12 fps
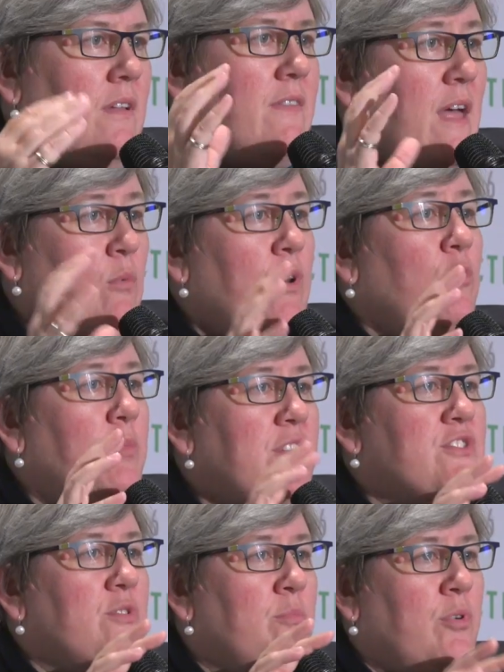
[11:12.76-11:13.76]
There will
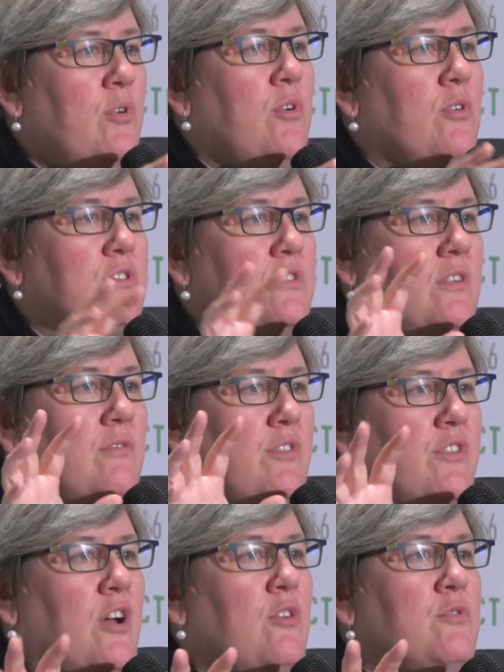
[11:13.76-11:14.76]
be support
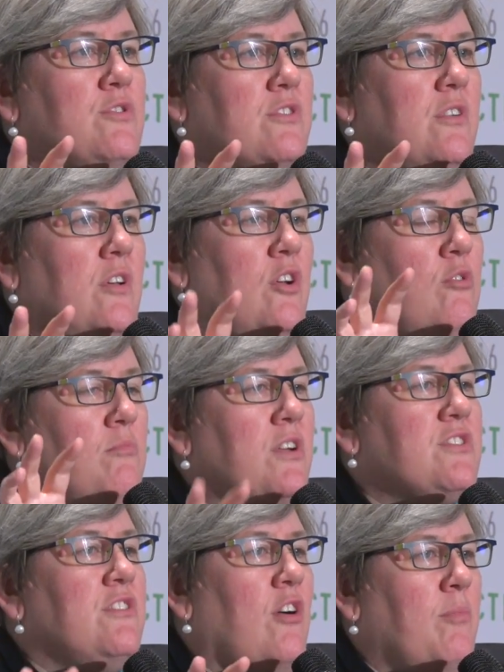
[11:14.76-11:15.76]
for those who
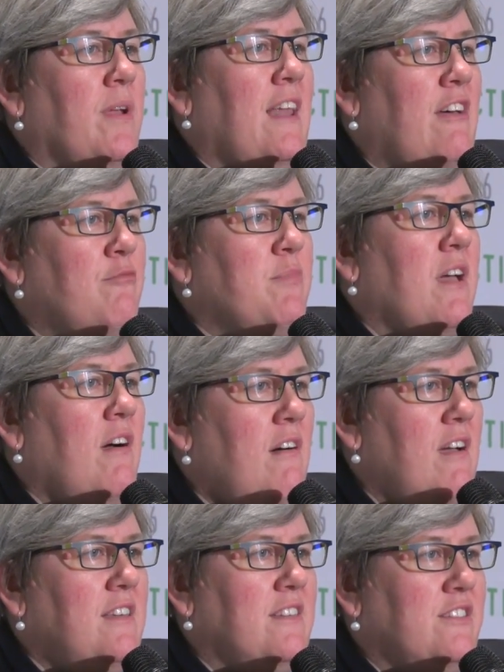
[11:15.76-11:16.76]
must not be left
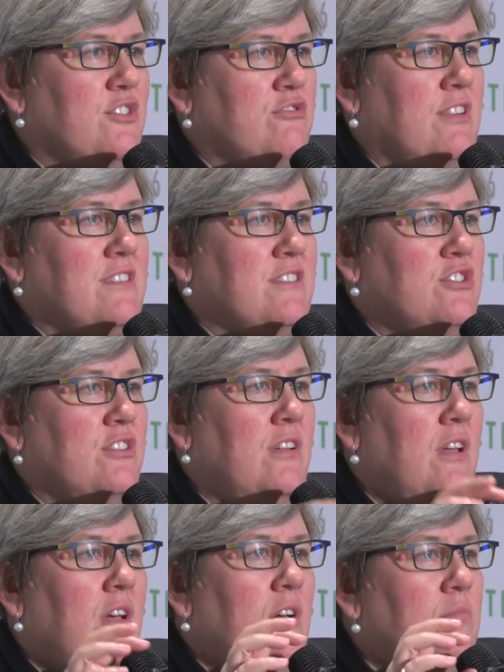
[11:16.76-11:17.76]
behind in this transition,
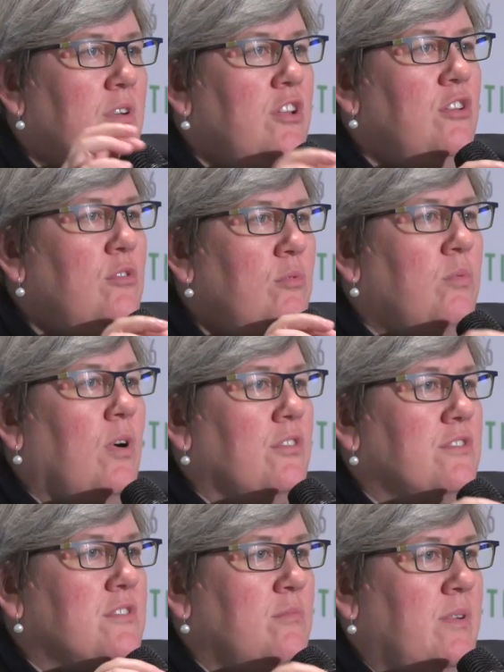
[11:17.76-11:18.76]
but you
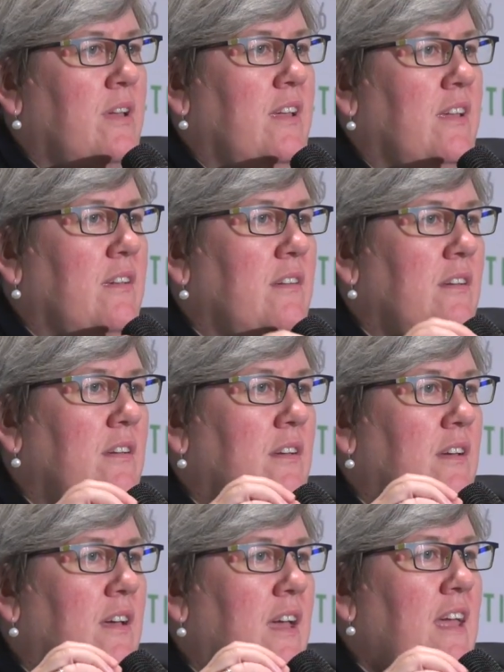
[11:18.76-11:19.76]
want to be
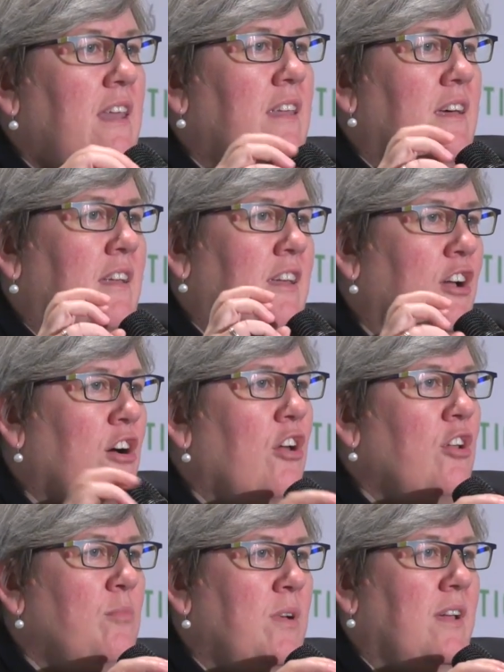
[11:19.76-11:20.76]
in an
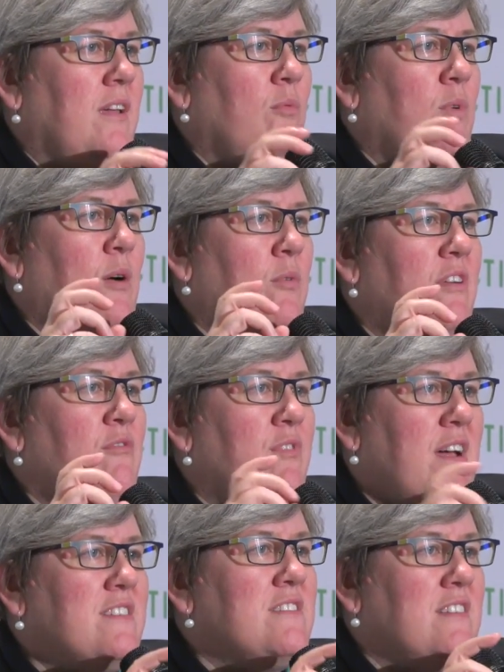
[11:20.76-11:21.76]
economy where we're
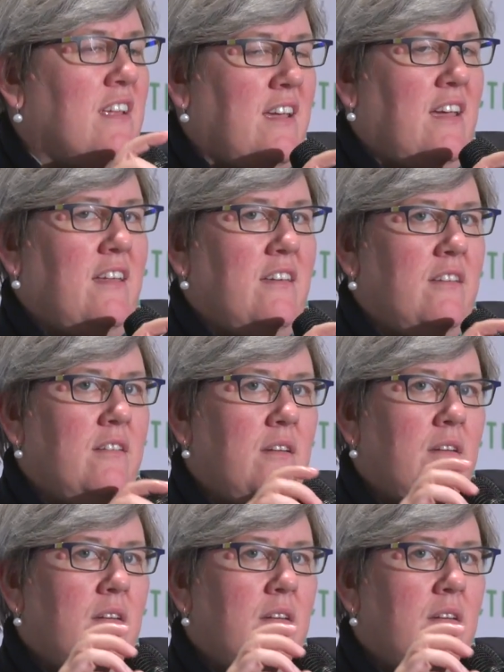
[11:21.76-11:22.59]
investing in